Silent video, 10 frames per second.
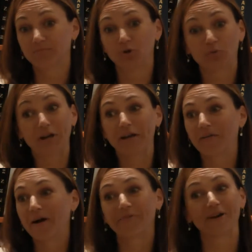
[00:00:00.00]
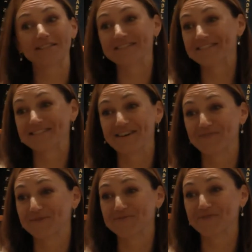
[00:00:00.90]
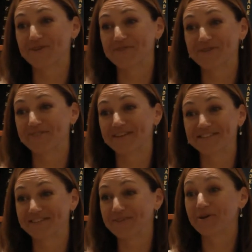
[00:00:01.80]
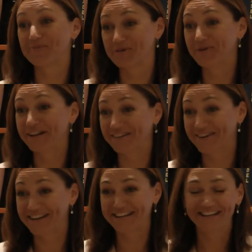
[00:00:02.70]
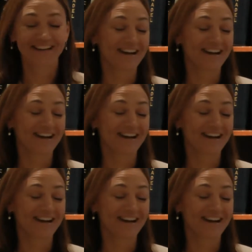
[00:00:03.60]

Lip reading: winning a lot of races in Southwest Florida that we don't necessarily want to be winning, right?